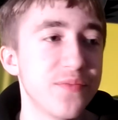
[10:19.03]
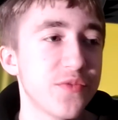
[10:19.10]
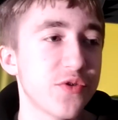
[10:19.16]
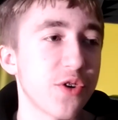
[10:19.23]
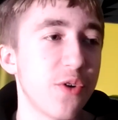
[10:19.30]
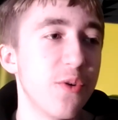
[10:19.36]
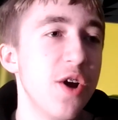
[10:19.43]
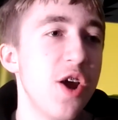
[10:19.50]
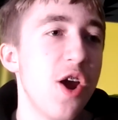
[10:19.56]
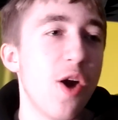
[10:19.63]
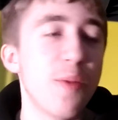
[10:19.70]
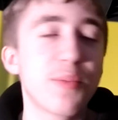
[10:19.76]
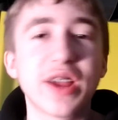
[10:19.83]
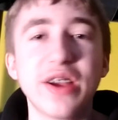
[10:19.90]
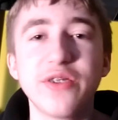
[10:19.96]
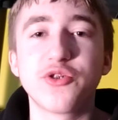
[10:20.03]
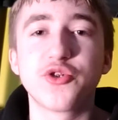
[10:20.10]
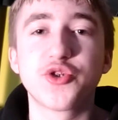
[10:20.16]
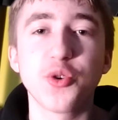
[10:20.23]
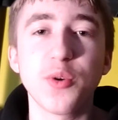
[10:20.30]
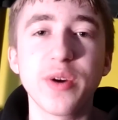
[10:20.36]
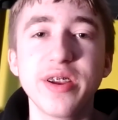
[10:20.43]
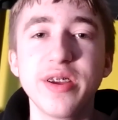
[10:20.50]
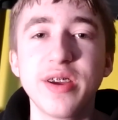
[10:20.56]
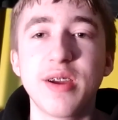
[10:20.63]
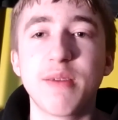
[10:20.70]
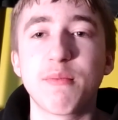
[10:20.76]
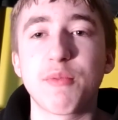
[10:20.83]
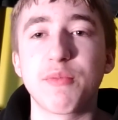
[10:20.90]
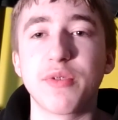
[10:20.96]
So hope you guys enjoyed.
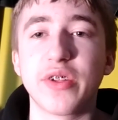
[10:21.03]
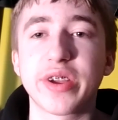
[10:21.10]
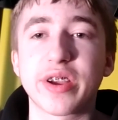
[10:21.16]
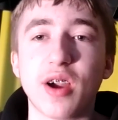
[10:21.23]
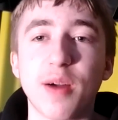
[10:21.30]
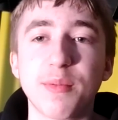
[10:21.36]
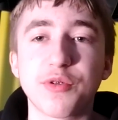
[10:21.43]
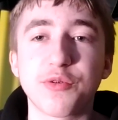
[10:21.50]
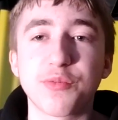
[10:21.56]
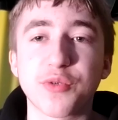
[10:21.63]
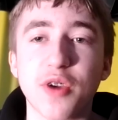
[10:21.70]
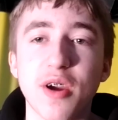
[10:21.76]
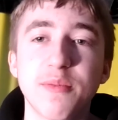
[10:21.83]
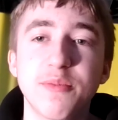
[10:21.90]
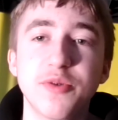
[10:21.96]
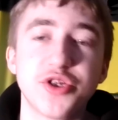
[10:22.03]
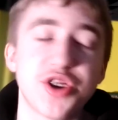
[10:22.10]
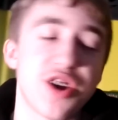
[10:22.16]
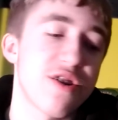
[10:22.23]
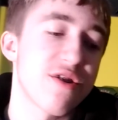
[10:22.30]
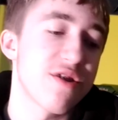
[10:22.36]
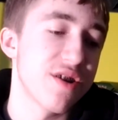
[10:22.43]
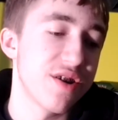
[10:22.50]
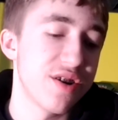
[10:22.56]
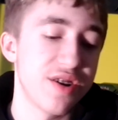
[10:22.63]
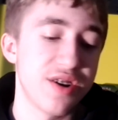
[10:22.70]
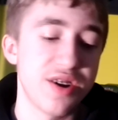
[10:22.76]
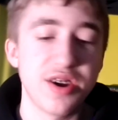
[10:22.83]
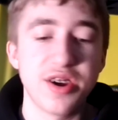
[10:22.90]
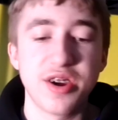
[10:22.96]
Like, comment, subscribe, share.
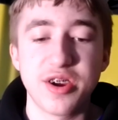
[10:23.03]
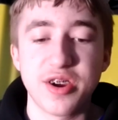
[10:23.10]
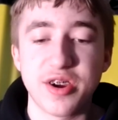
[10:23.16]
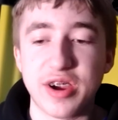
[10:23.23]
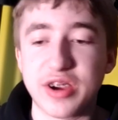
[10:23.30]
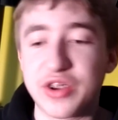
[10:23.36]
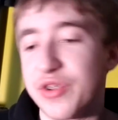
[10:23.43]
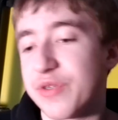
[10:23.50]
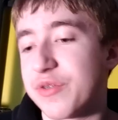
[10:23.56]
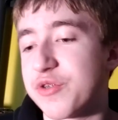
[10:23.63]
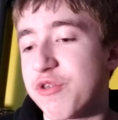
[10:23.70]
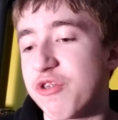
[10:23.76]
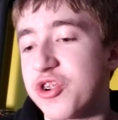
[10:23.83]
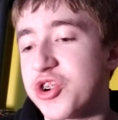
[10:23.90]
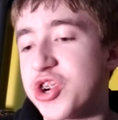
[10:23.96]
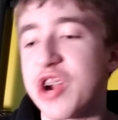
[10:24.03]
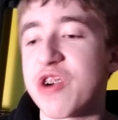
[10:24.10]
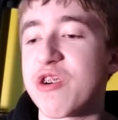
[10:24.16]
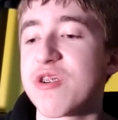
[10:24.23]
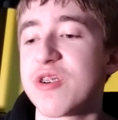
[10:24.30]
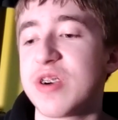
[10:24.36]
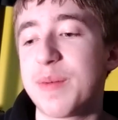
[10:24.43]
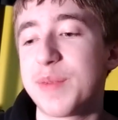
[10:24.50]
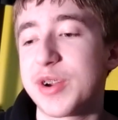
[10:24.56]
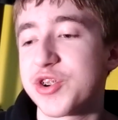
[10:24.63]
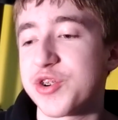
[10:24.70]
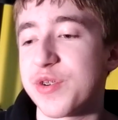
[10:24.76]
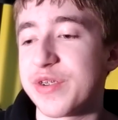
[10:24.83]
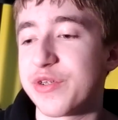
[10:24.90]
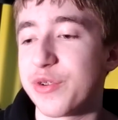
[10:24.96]
I just not to really share. I'm not
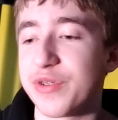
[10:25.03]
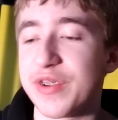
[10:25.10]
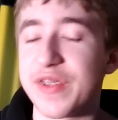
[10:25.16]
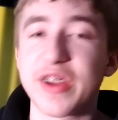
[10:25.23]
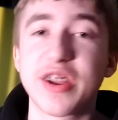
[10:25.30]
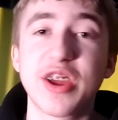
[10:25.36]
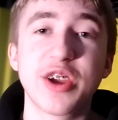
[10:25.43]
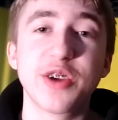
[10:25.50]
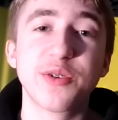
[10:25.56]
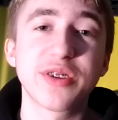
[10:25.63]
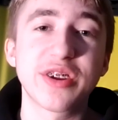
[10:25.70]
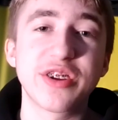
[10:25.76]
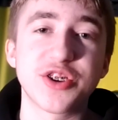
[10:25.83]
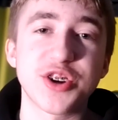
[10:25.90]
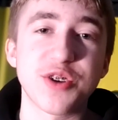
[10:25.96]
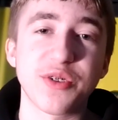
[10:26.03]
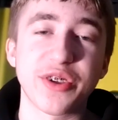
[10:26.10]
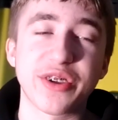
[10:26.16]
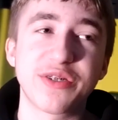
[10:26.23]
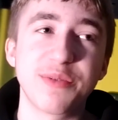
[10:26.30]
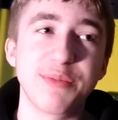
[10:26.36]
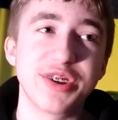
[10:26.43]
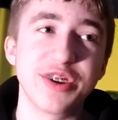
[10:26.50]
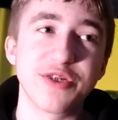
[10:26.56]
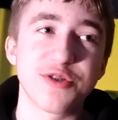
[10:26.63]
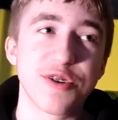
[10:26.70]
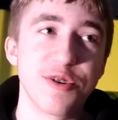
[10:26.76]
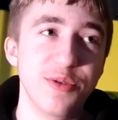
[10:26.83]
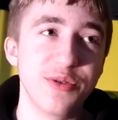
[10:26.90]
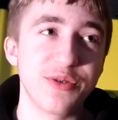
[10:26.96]
sure I still say that. You only need to share your like C B T
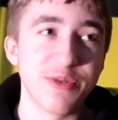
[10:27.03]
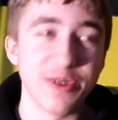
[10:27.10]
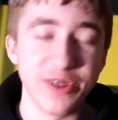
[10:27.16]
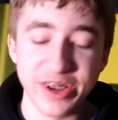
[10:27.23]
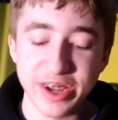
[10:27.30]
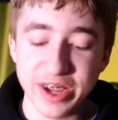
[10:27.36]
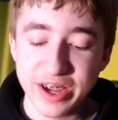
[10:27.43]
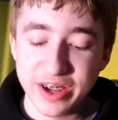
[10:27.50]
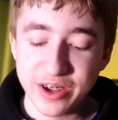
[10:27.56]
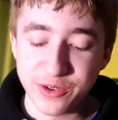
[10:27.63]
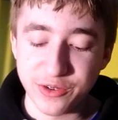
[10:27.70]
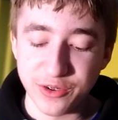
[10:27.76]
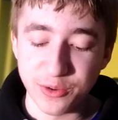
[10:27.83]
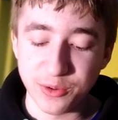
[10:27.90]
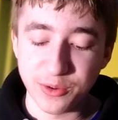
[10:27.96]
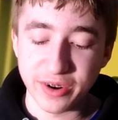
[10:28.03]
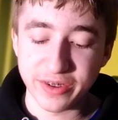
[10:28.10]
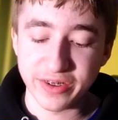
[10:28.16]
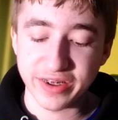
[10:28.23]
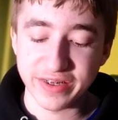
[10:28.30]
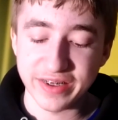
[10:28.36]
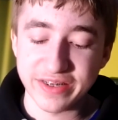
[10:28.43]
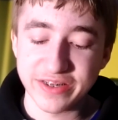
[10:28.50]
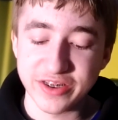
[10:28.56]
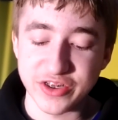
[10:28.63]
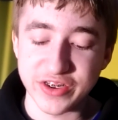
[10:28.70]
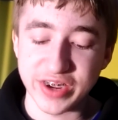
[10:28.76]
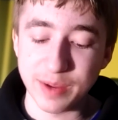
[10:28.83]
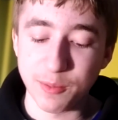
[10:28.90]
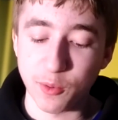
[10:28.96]
interests really. So because that's
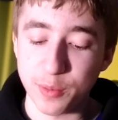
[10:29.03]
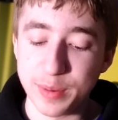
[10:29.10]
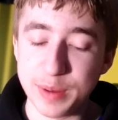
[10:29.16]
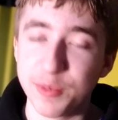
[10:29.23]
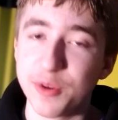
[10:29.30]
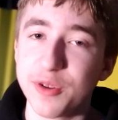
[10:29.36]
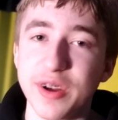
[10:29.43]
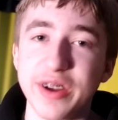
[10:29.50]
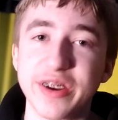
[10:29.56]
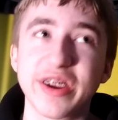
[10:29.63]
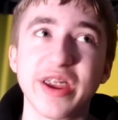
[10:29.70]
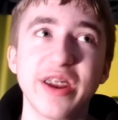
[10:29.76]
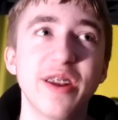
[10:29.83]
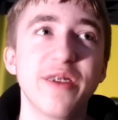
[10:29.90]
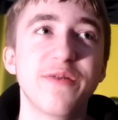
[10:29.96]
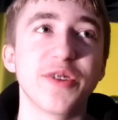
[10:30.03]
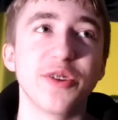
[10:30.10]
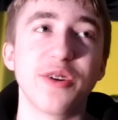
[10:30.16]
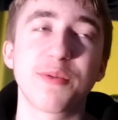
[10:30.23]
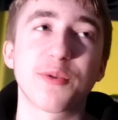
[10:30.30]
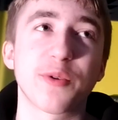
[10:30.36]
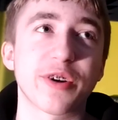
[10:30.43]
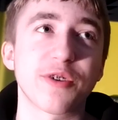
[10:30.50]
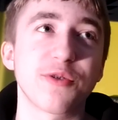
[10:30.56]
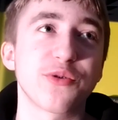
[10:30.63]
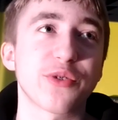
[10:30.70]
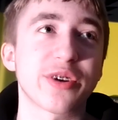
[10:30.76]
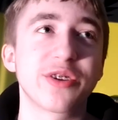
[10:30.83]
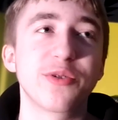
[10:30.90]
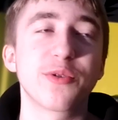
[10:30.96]
just to get more people and to get it filled out quicker.
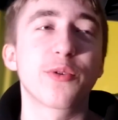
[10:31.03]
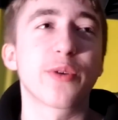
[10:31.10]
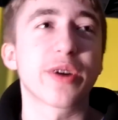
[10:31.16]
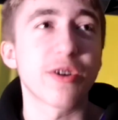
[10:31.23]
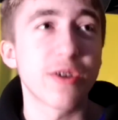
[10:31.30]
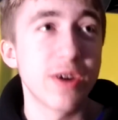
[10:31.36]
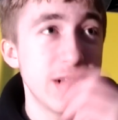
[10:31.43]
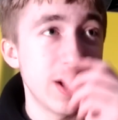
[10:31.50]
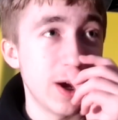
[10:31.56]
So I can do it quicker.